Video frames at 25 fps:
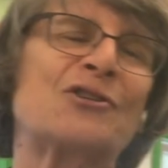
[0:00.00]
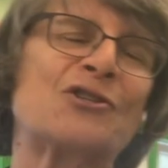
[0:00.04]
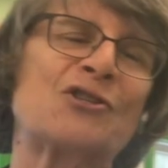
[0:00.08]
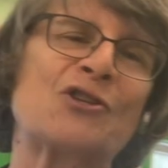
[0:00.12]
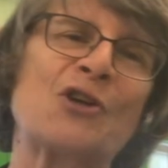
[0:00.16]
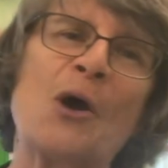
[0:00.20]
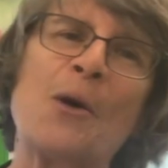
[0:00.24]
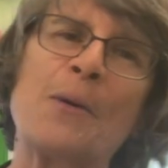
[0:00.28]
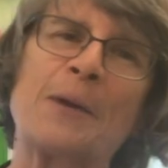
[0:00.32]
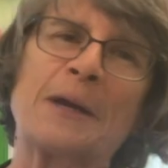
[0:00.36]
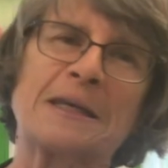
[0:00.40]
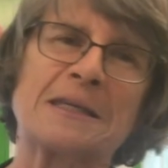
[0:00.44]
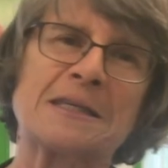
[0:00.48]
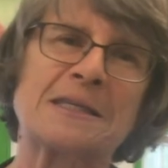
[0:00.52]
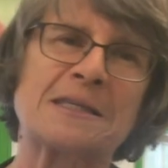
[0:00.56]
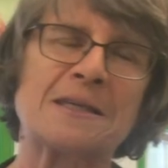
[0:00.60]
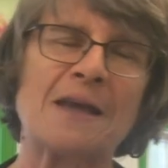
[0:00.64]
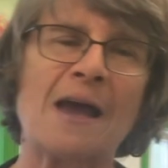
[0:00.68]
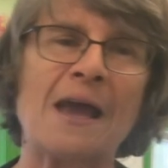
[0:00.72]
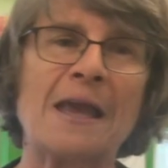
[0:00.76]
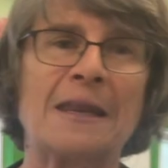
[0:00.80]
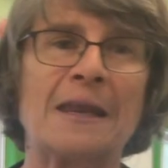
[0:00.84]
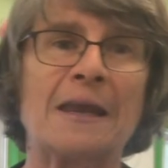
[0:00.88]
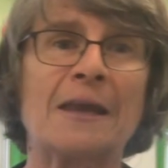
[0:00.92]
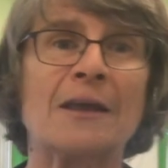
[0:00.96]
So
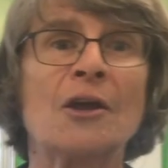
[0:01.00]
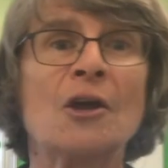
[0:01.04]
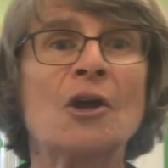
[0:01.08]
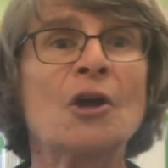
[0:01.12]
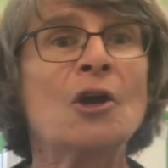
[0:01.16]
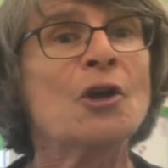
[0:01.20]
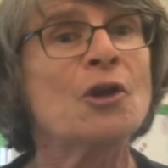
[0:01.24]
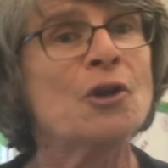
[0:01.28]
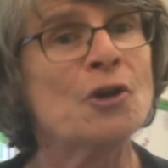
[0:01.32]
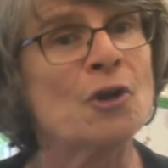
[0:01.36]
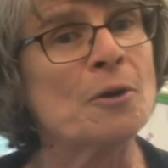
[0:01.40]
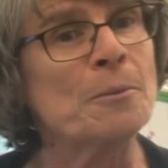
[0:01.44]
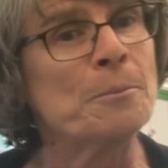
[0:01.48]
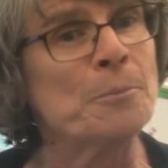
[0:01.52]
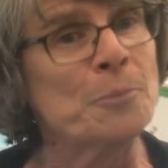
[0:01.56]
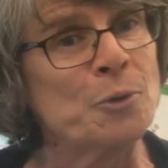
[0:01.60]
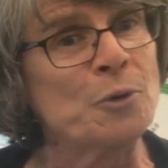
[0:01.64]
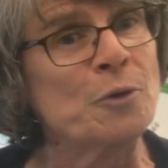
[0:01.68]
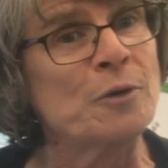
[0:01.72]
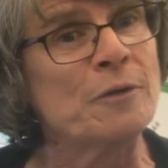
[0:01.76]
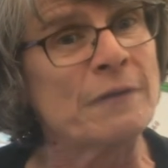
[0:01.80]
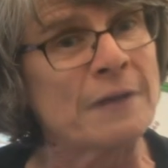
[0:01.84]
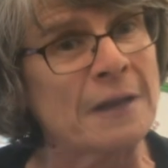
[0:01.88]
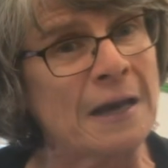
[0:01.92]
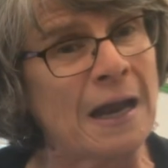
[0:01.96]
exciting. You're
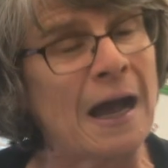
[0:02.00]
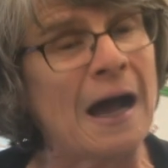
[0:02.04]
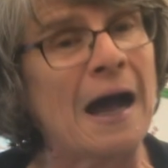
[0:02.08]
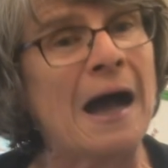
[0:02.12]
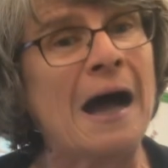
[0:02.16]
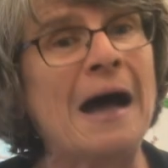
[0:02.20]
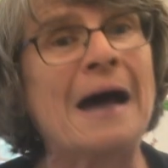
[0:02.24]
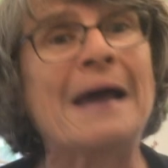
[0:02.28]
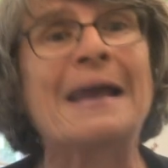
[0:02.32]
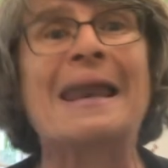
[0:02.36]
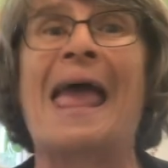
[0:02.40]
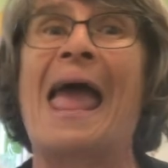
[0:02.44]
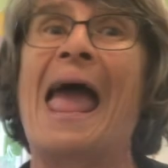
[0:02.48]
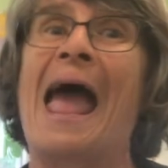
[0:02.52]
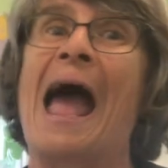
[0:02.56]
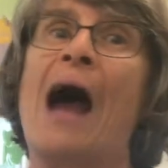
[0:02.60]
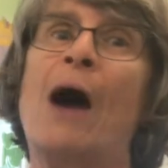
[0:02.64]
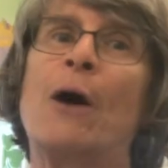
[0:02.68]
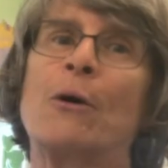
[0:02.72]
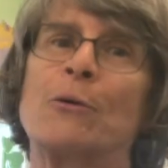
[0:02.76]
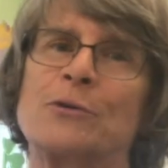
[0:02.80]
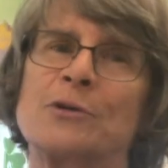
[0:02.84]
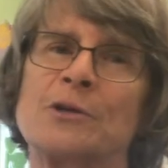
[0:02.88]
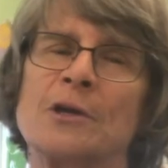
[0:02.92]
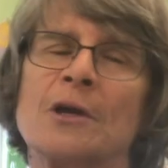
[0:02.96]
moving on
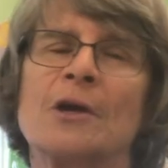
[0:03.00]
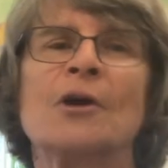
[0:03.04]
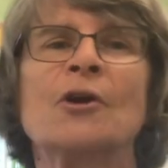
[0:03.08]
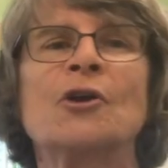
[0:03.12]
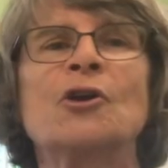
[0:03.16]
out.